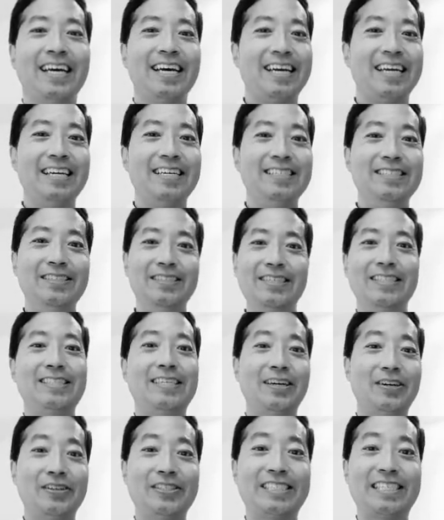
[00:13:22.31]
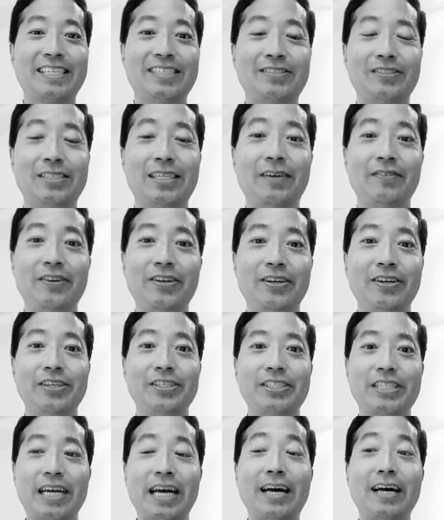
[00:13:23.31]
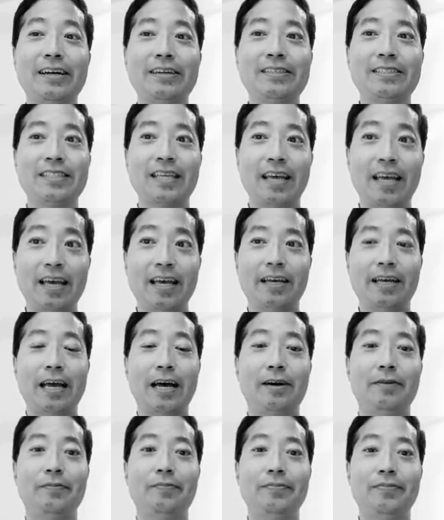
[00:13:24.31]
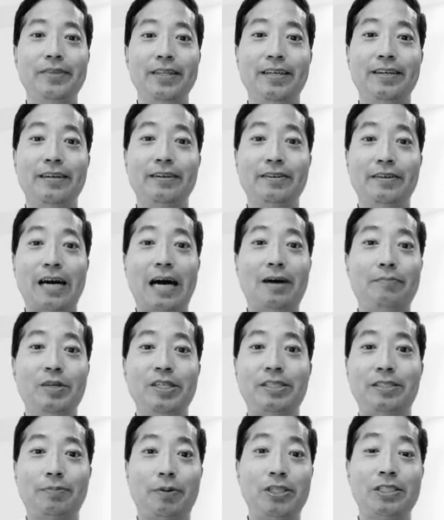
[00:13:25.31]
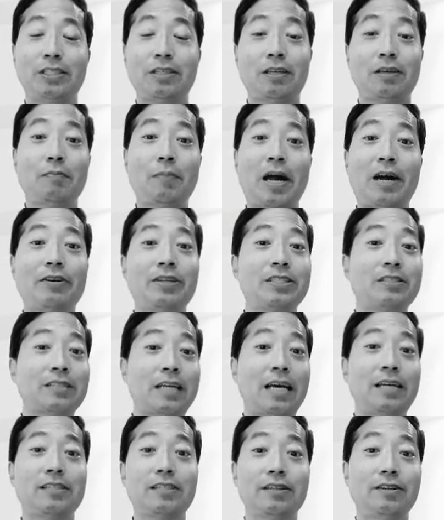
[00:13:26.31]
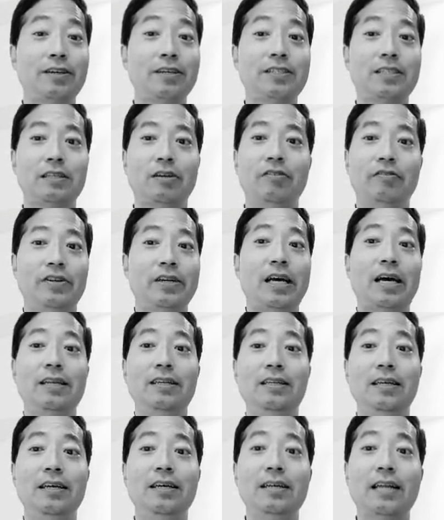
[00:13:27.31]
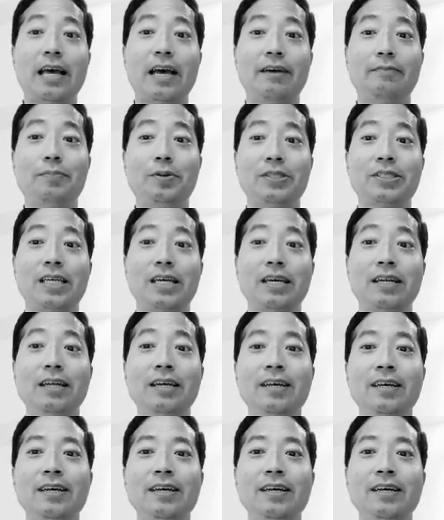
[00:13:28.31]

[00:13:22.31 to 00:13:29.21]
And you could tell a 6 or 7 year old child and say, hey, how much purchasing power has it lost? Over 98.5%.